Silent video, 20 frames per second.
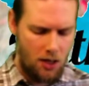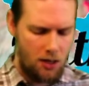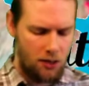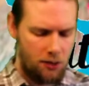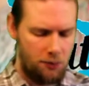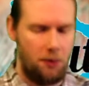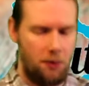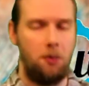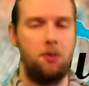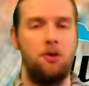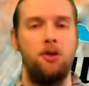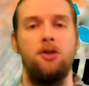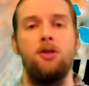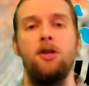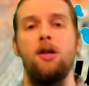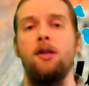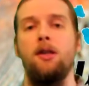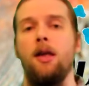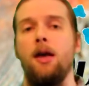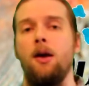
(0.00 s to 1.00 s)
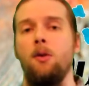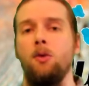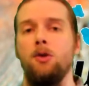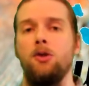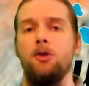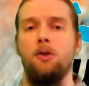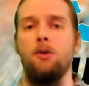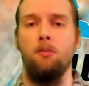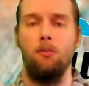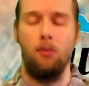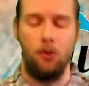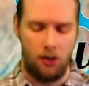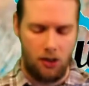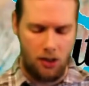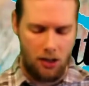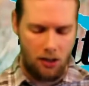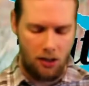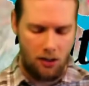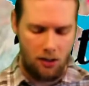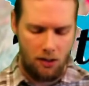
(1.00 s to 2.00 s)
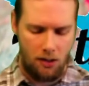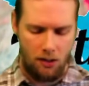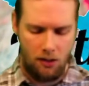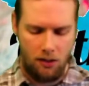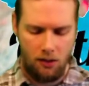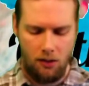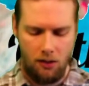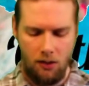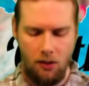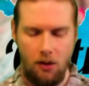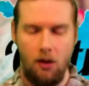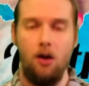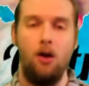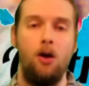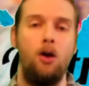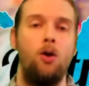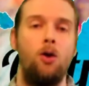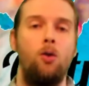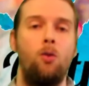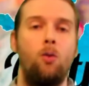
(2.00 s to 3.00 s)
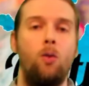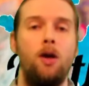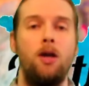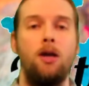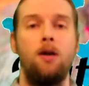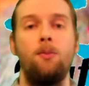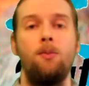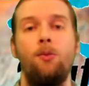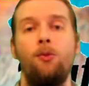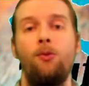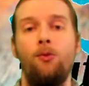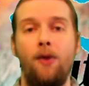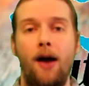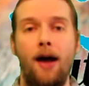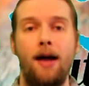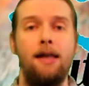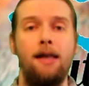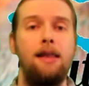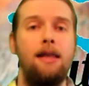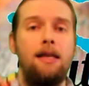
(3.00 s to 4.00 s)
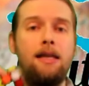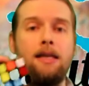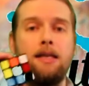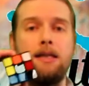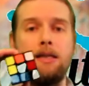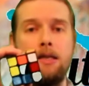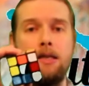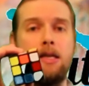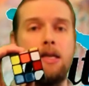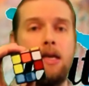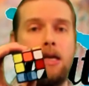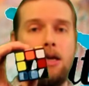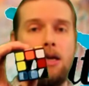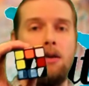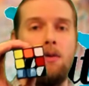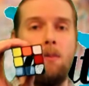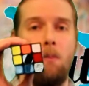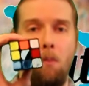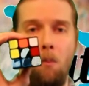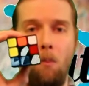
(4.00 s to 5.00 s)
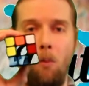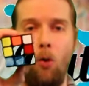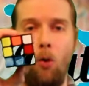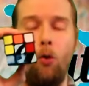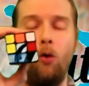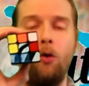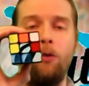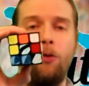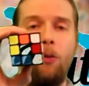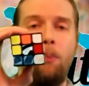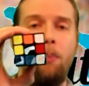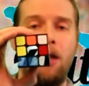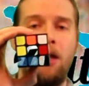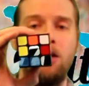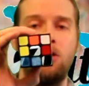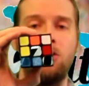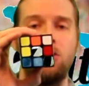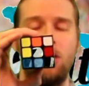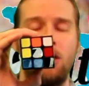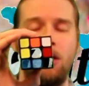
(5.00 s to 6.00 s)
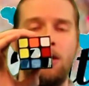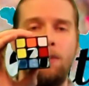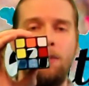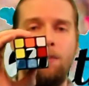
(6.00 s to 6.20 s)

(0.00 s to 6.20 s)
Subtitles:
to be able to sit there with somebody where you can finally see more of the picture